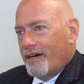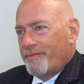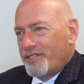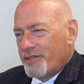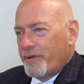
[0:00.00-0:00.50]

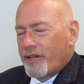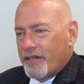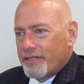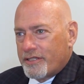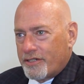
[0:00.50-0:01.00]
Just
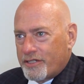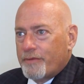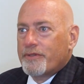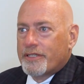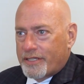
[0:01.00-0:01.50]
because there's
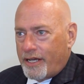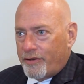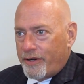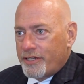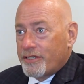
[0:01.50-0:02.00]
some
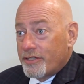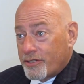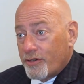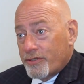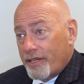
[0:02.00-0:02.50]
discoloration
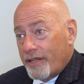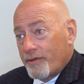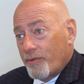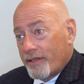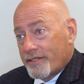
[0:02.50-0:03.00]

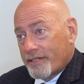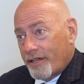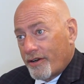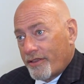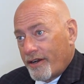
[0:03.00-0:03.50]
associated with
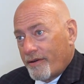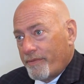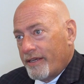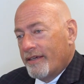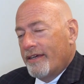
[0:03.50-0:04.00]

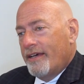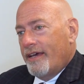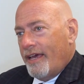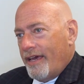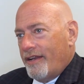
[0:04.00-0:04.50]
sclerotherapy,
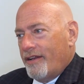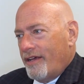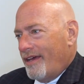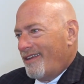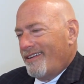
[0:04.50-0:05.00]
and
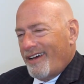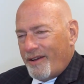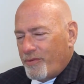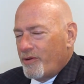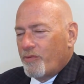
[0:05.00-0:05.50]

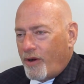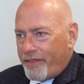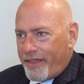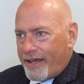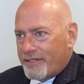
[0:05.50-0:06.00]
I wouldn't
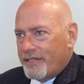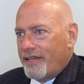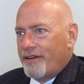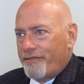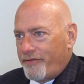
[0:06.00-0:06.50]
want that to
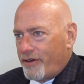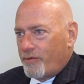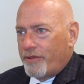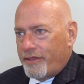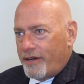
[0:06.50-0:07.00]
interfere
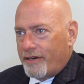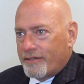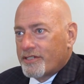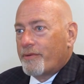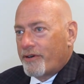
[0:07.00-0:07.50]
with their
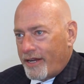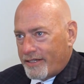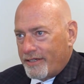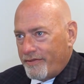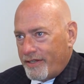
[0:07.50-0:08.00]
summer
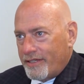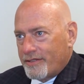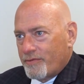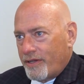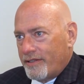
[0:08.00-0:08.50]

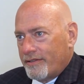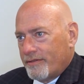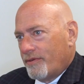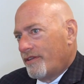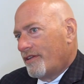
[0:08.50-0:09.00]
activities when
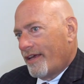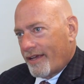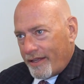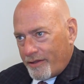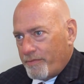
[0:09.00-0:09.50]
they're
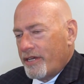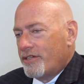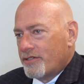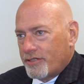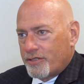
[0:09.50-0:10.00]
like on the
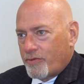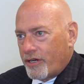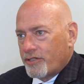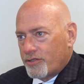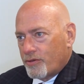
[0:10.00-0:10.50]
beach or just
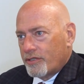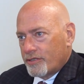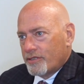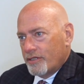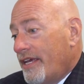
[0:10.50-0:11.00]
wearing
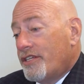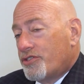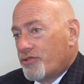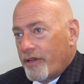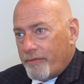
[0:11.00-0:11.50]
shorts.
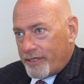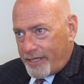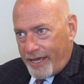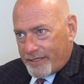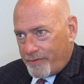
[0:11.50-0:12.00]
Each treatment
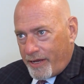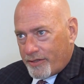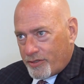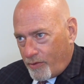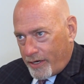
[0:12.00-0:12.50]
takes
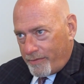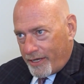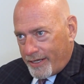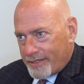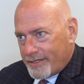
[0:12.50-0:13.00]
about 20
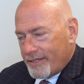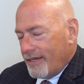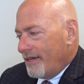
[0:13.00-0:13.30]
minutes.